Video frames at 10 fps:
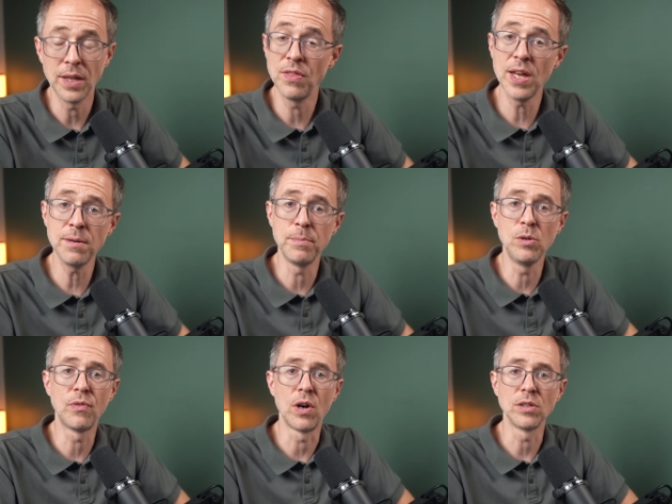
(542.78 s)
and then
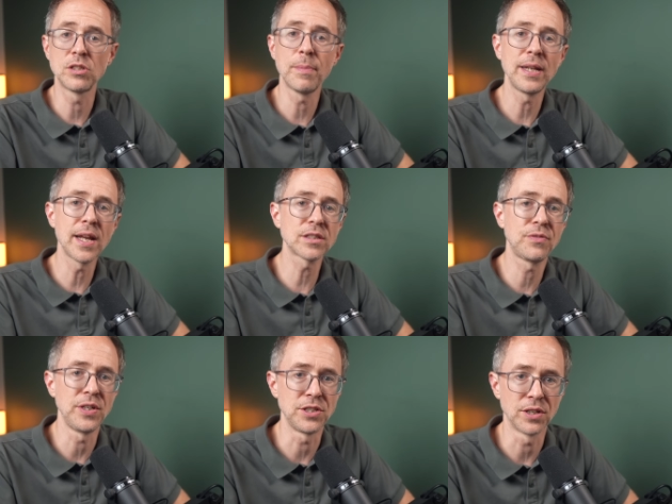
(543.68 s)
move on to my next
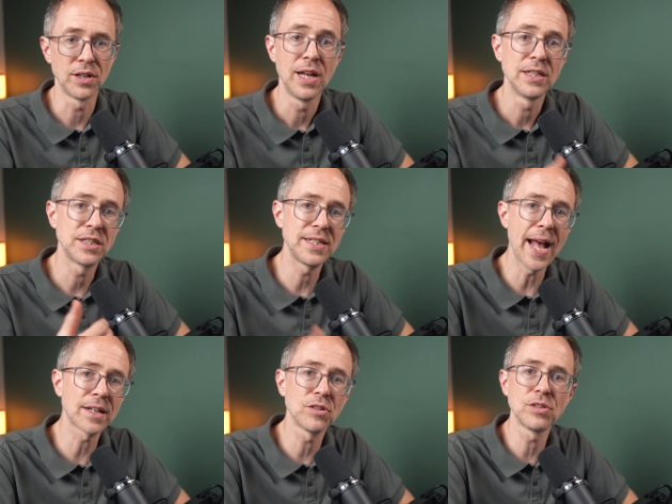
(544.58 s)
feature
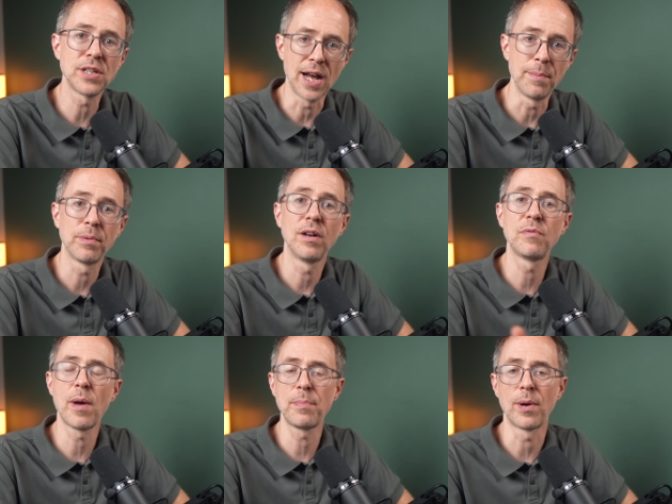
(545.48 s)
stacked on top of
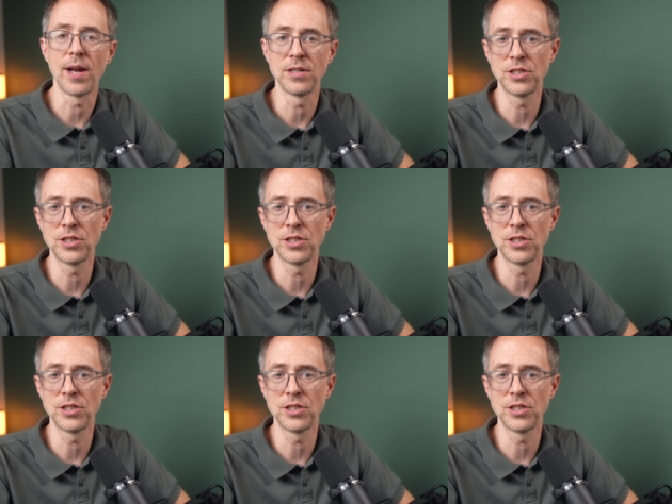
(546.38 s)
my prior